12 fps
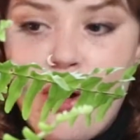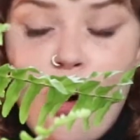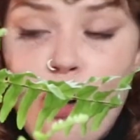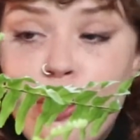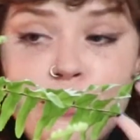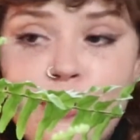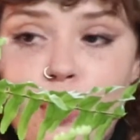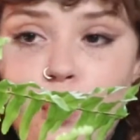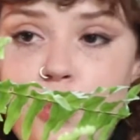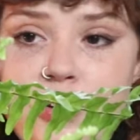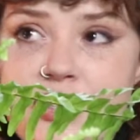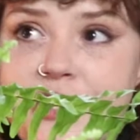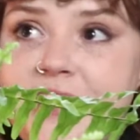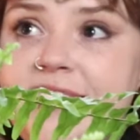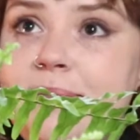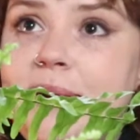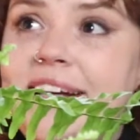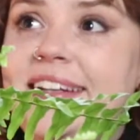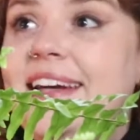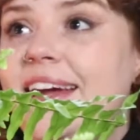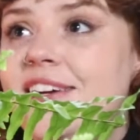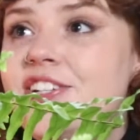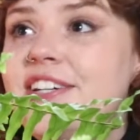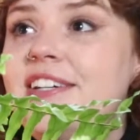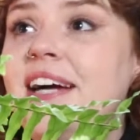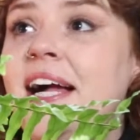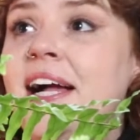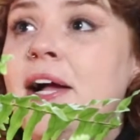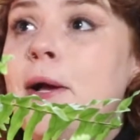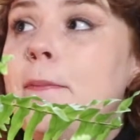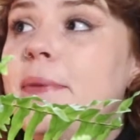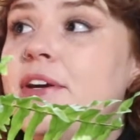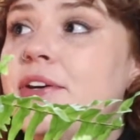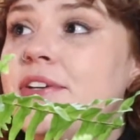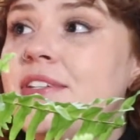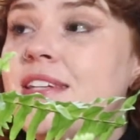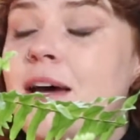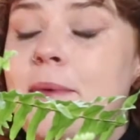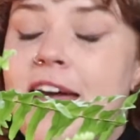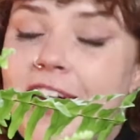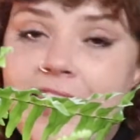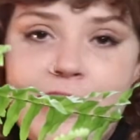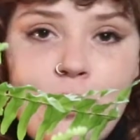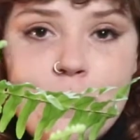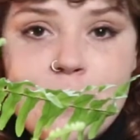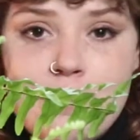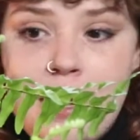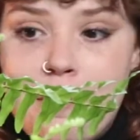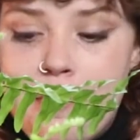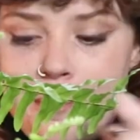overwaterer by nature because I'm a helicopter mum